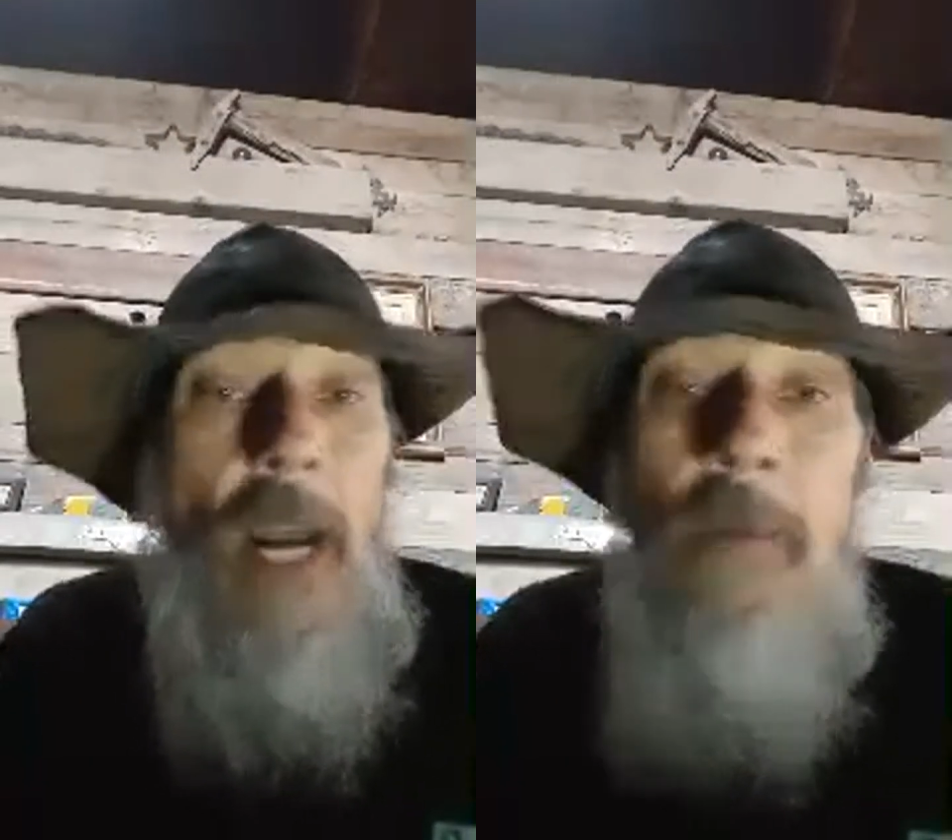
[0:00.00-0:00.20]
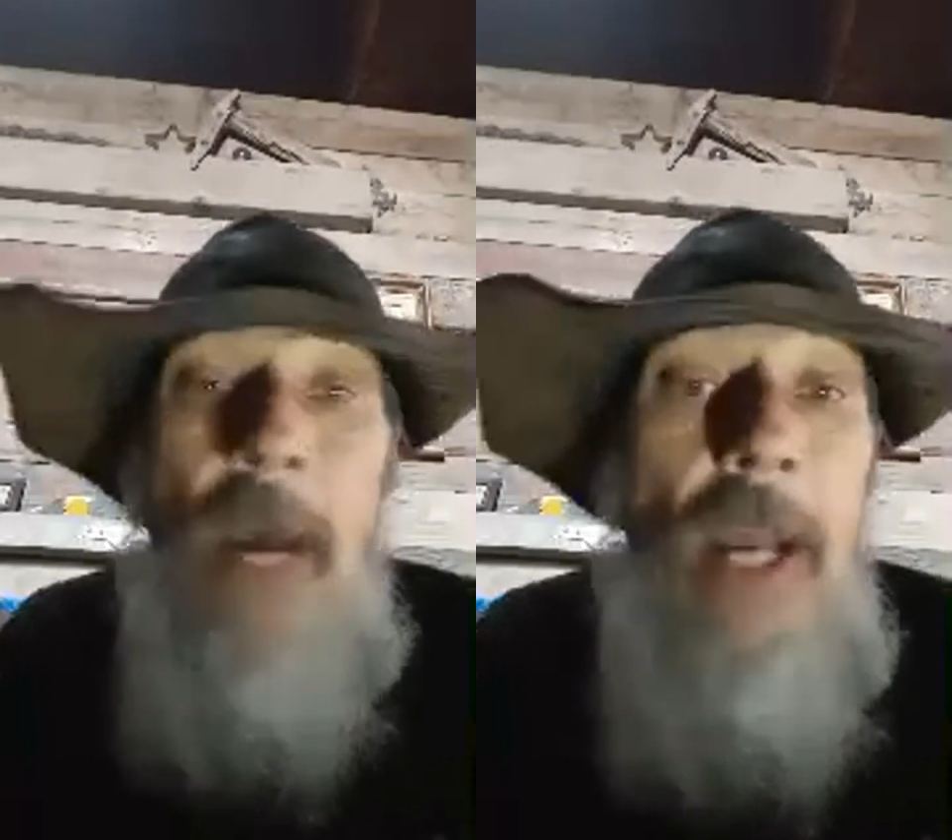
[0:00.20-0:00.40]

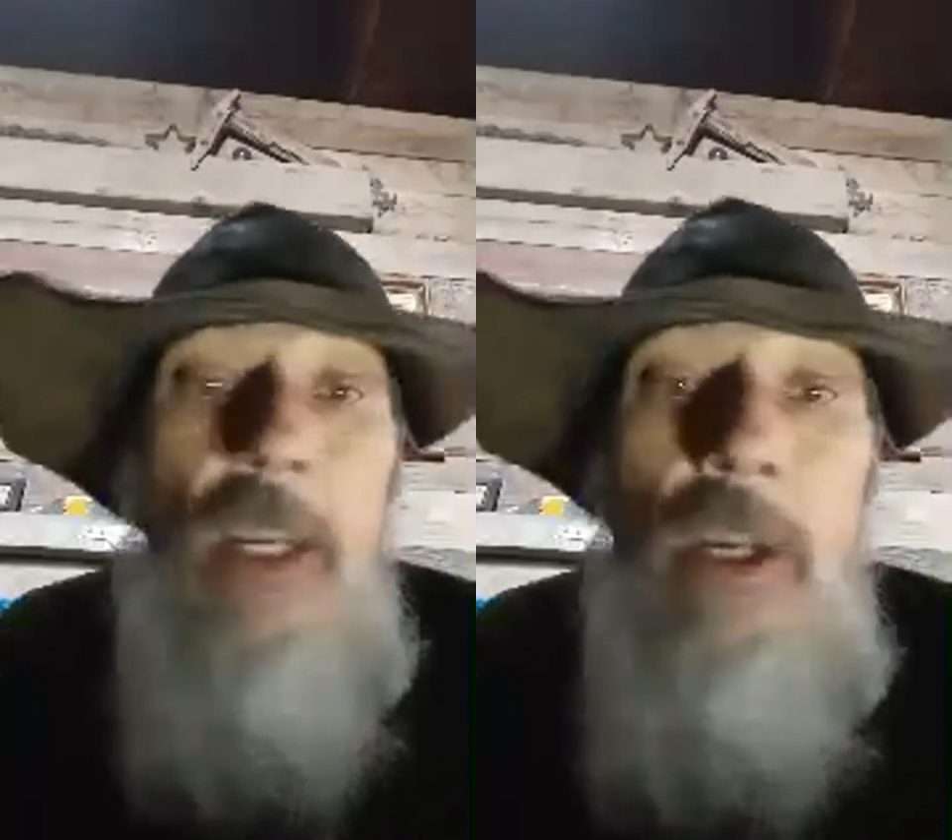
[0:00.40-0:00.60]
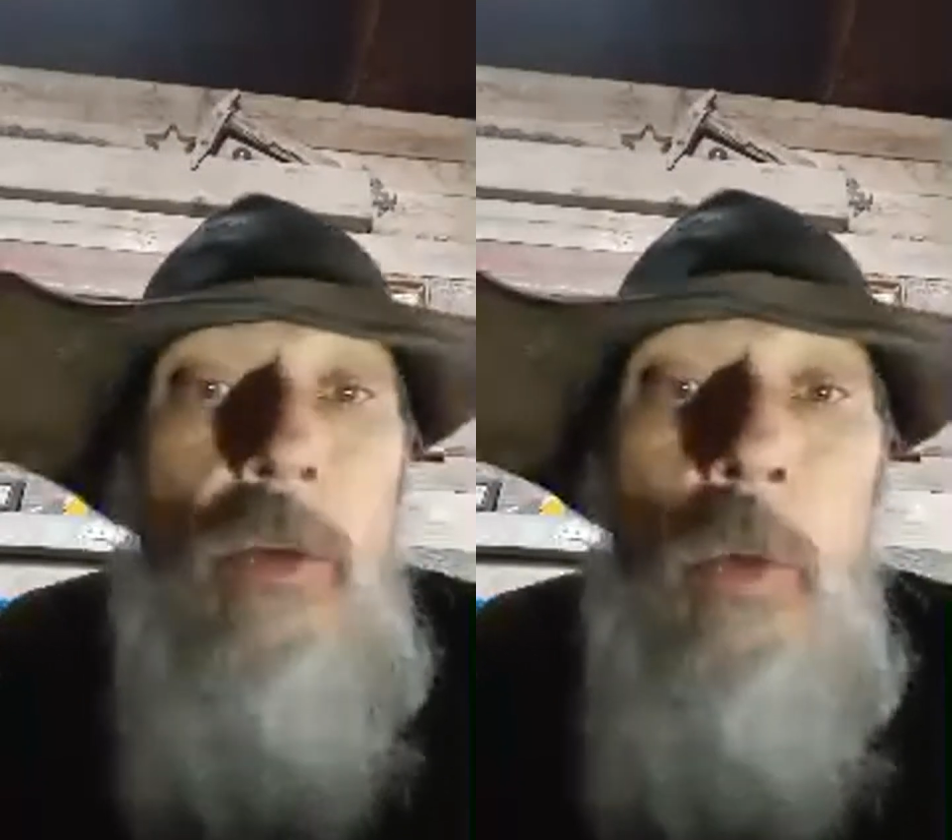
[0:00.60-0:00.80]

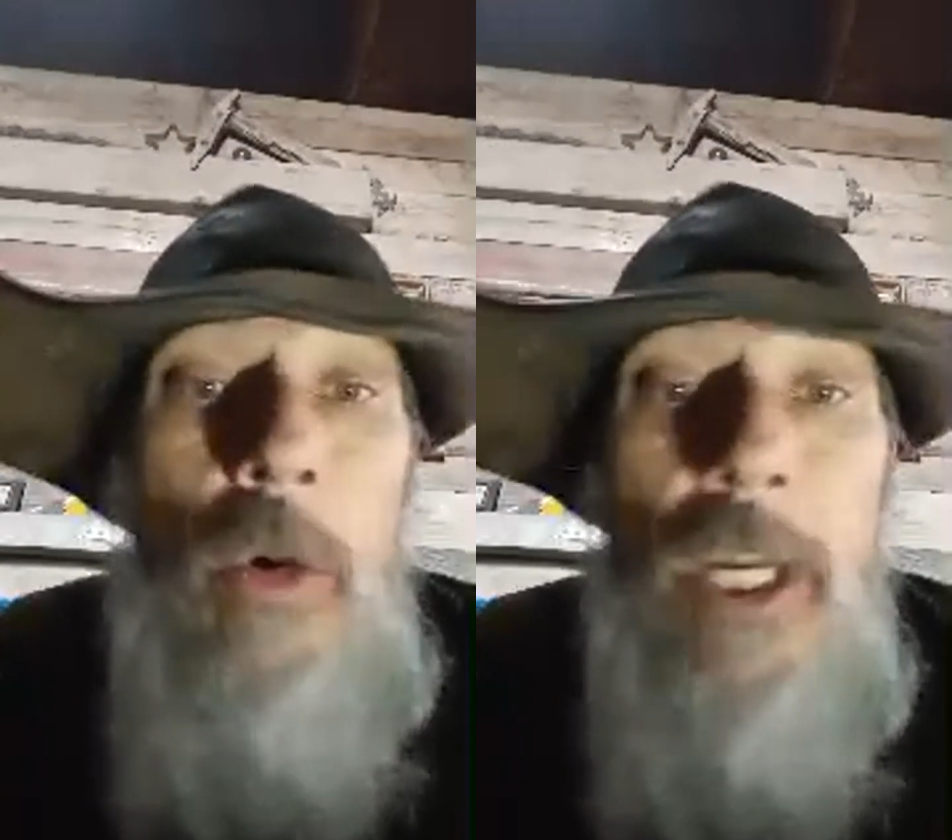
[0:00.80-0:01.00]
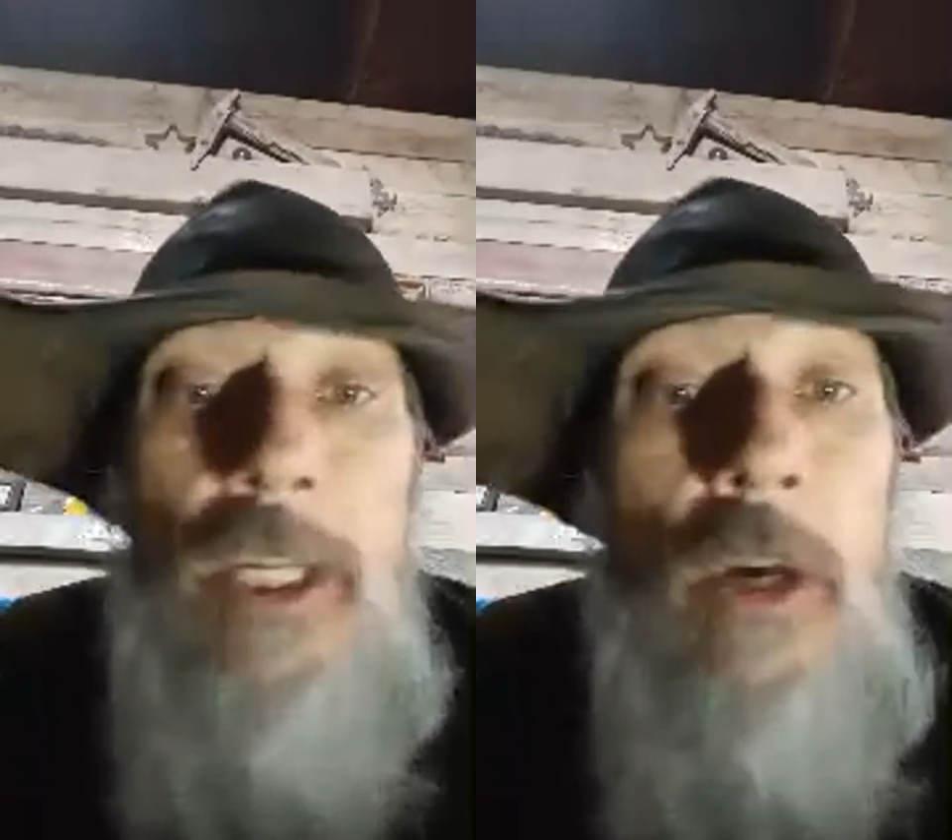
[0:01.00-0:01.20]
Your
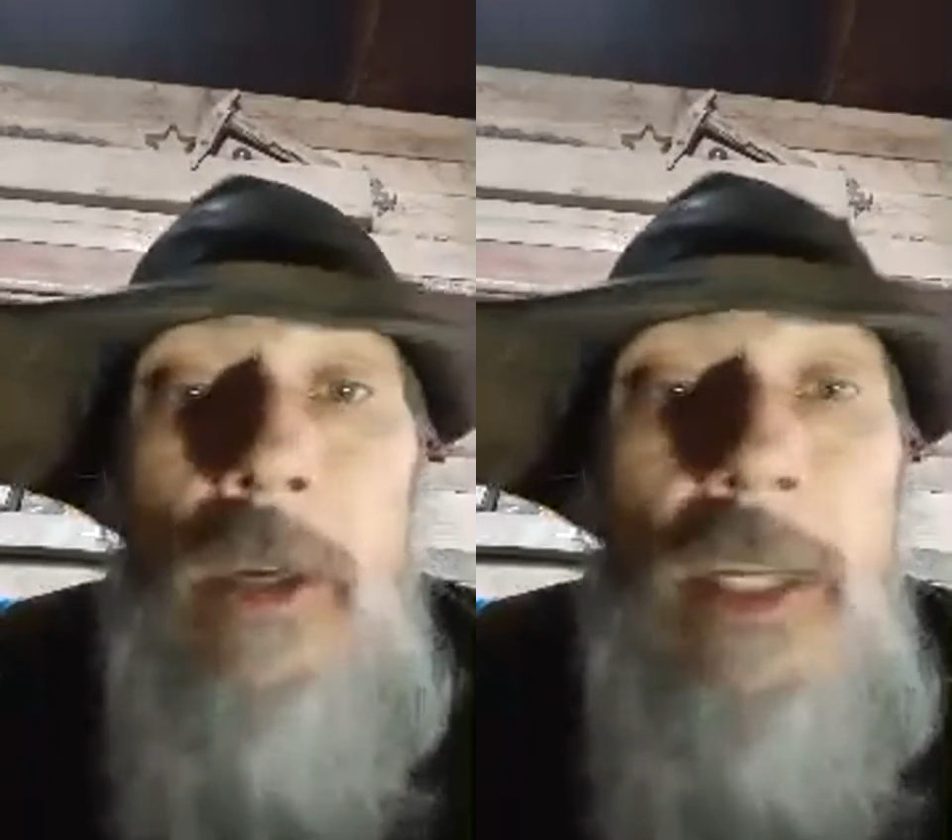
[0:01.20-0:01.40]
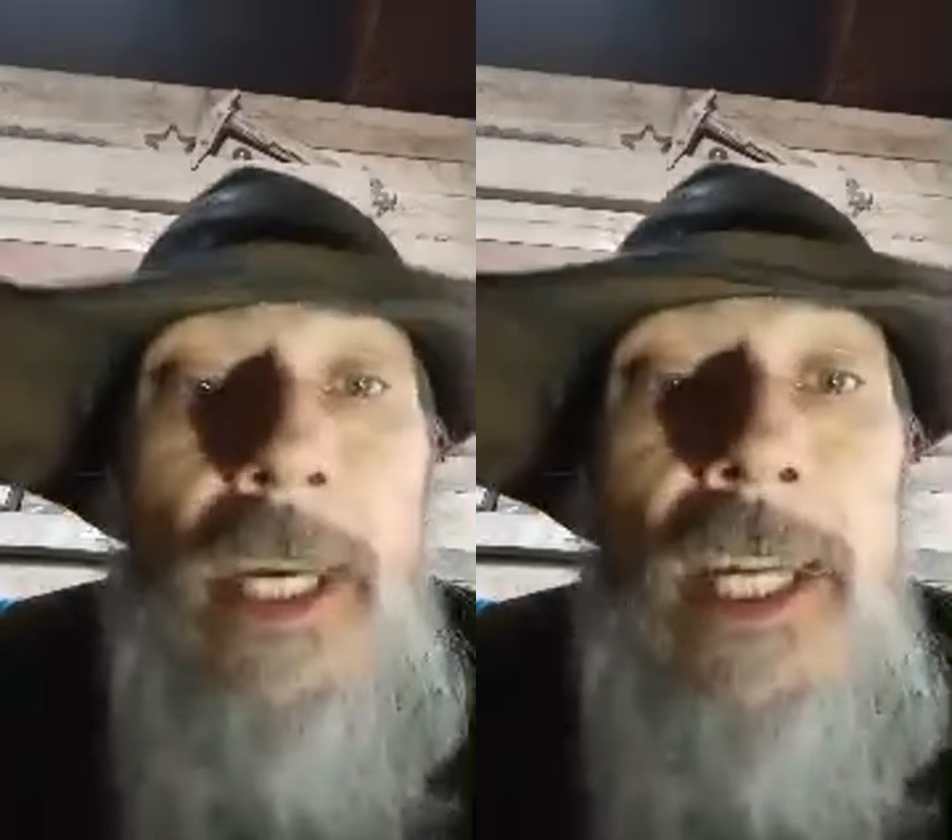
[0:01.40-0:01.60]
warning, don't
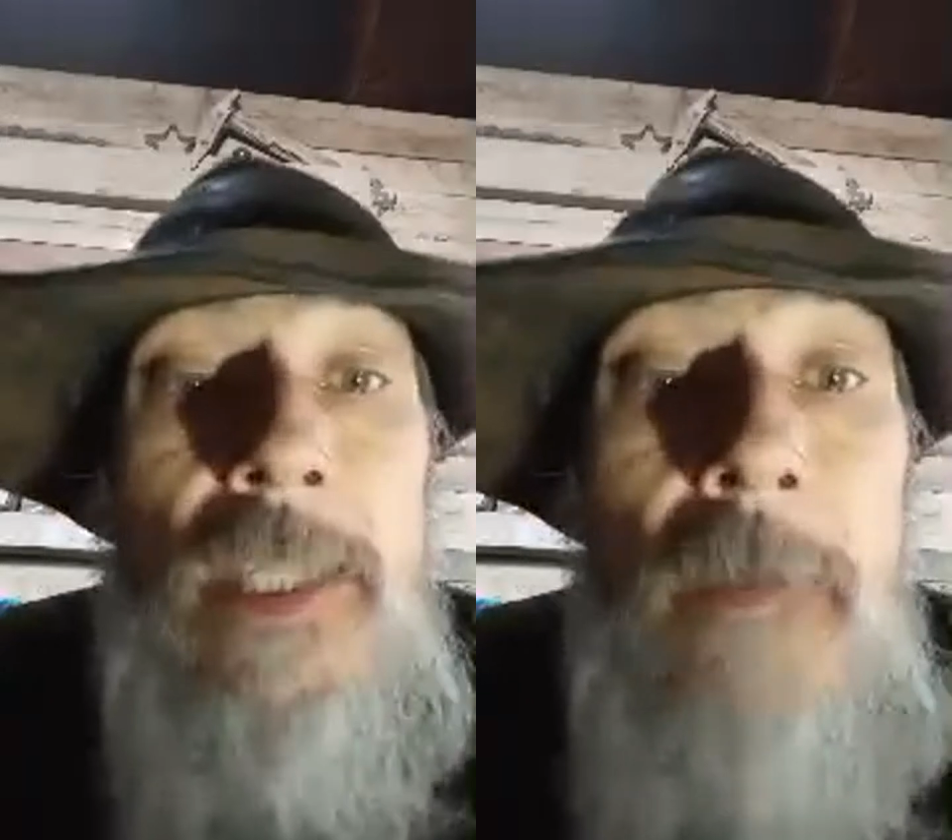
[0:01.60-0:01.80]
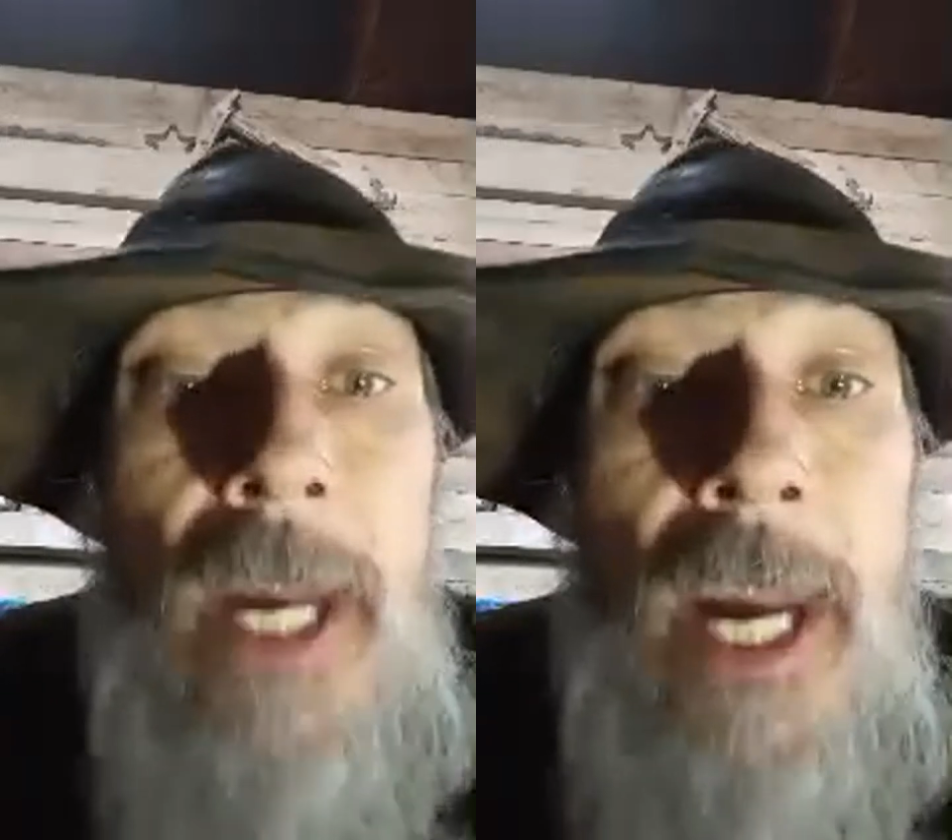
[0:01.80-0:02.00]
kiss
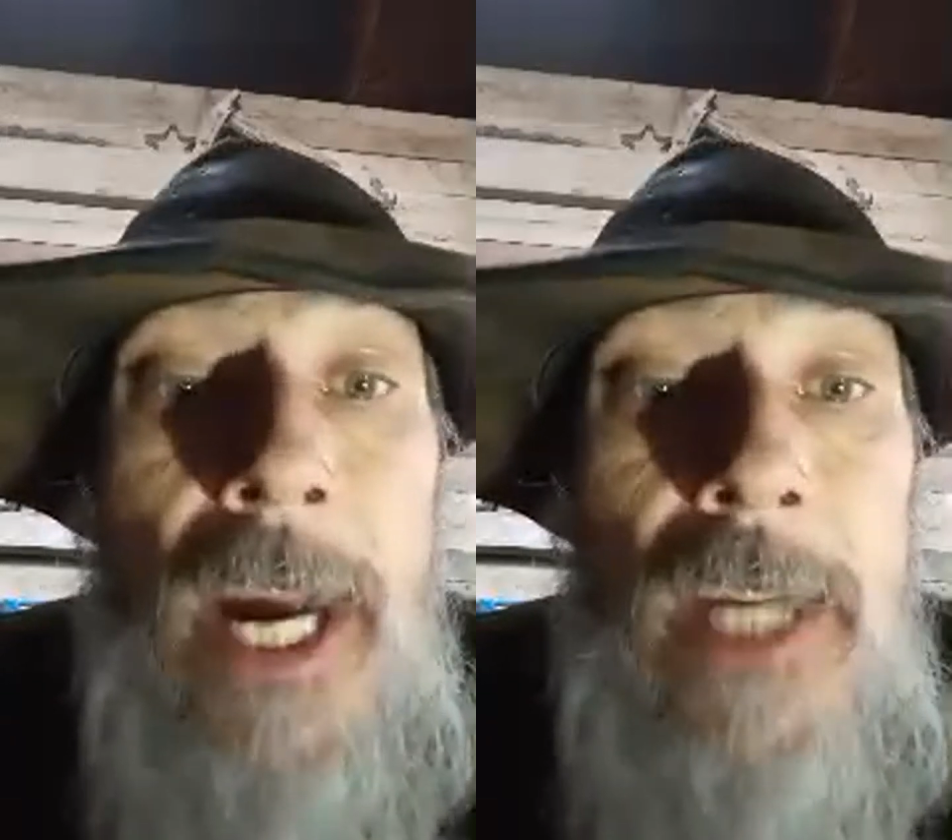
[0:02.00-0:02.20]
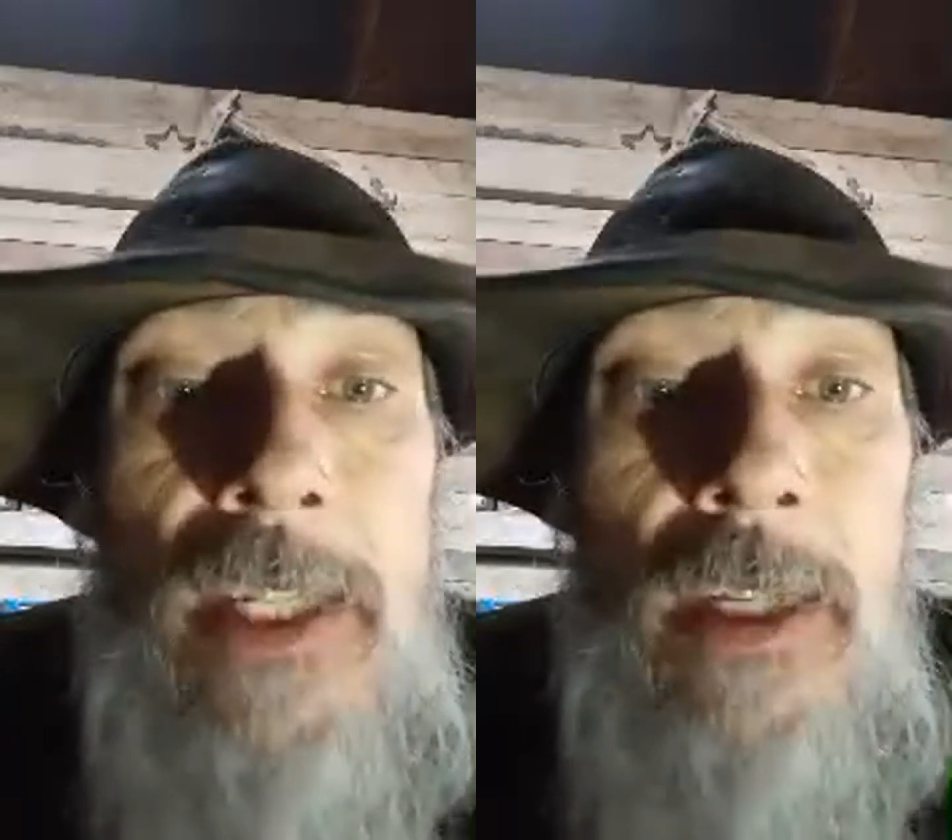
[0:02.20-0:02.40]
my
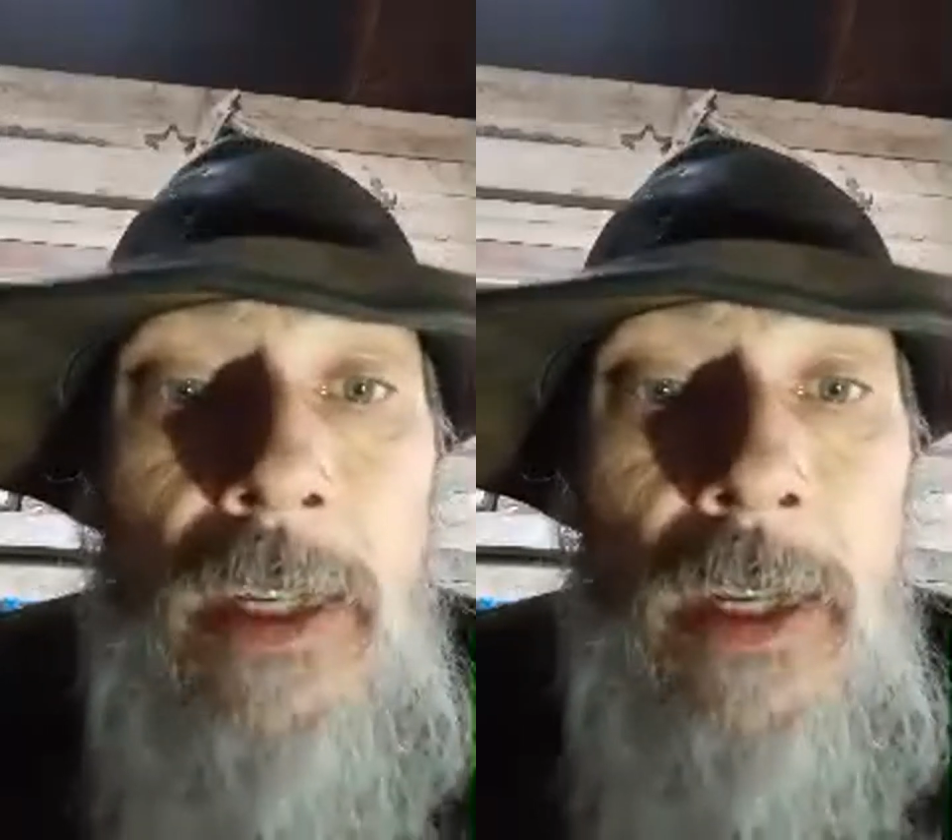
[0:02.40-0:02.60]
ass.